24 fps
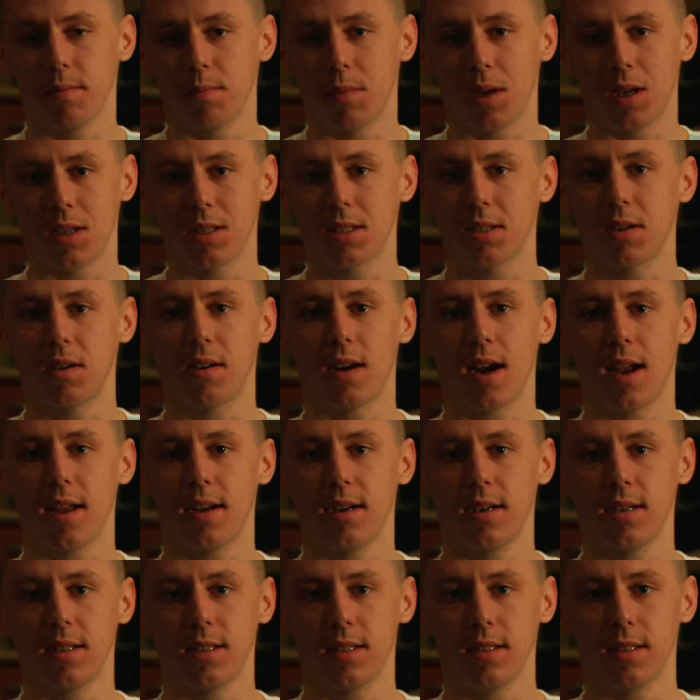Monster
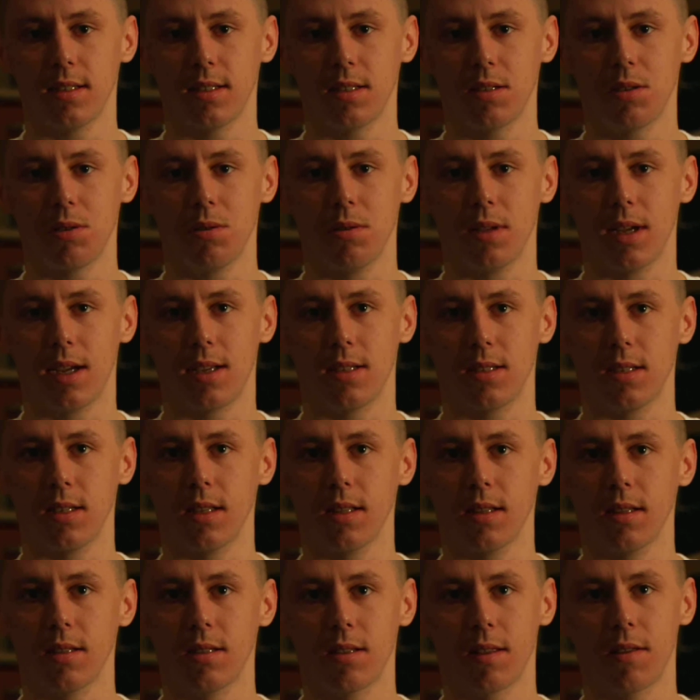rider since
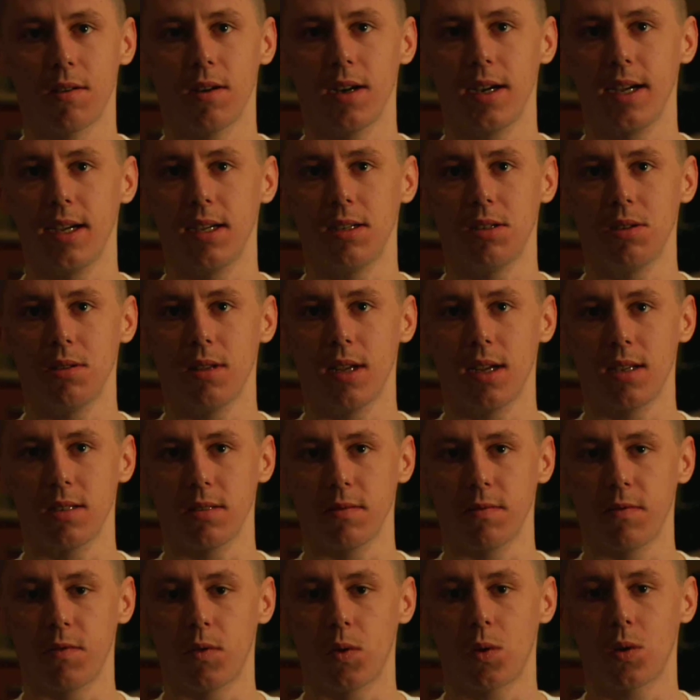2003,
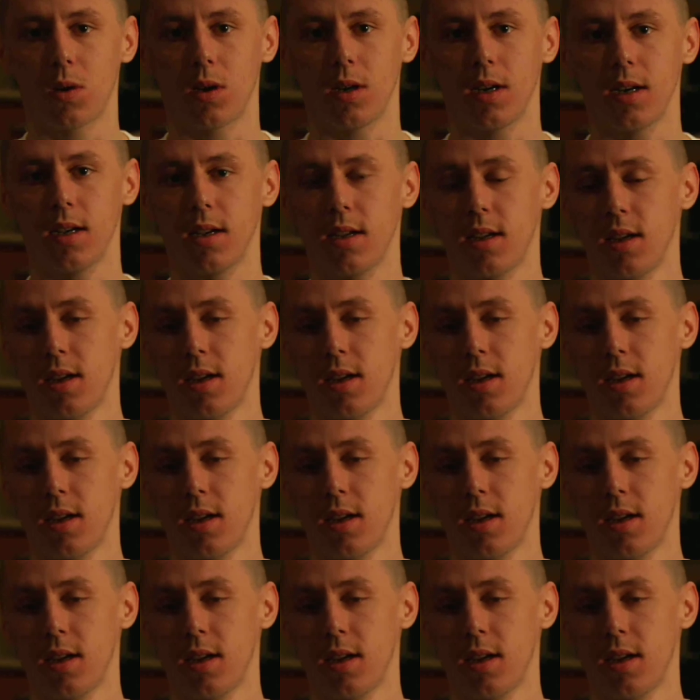2004, and